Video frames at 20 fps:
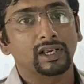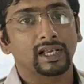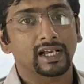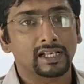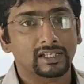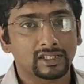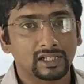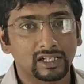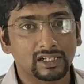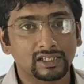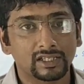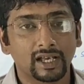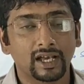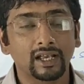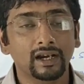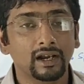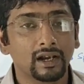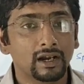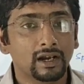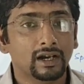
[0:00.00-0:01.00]
cells
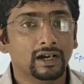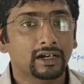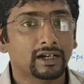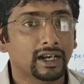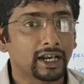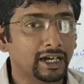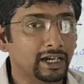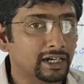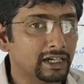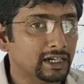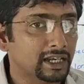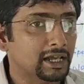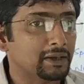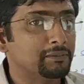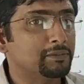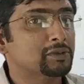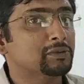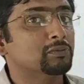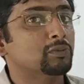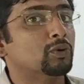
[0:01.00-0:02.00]
are 10
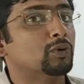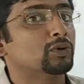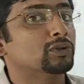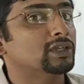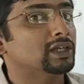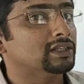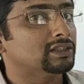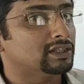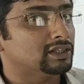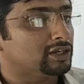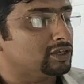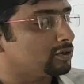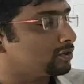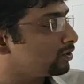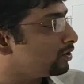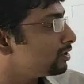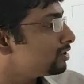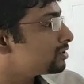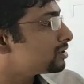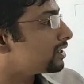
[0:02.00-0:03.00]
times more than the
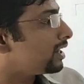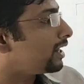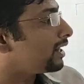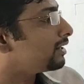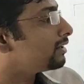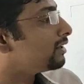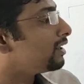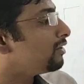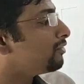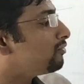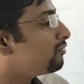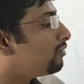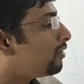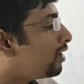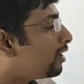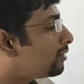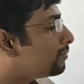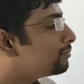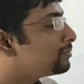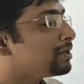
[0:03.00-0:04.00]
neurons, and they
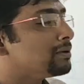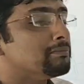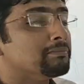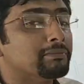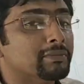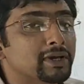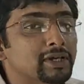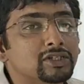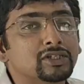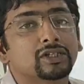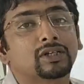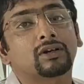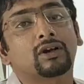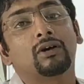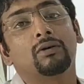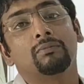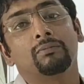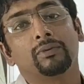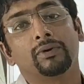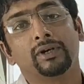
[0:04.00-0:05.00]
form the major
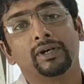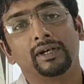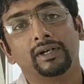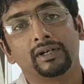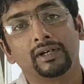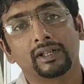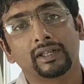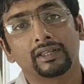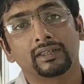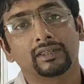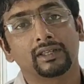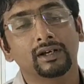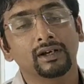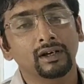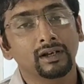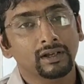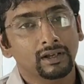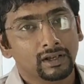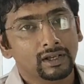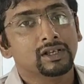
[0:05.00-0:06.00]
component in the
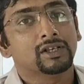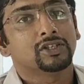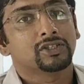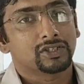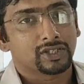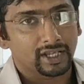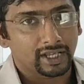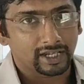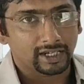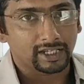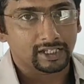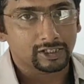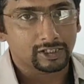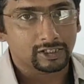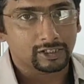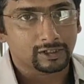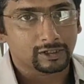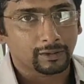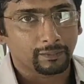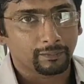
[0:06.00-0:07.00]
CNS.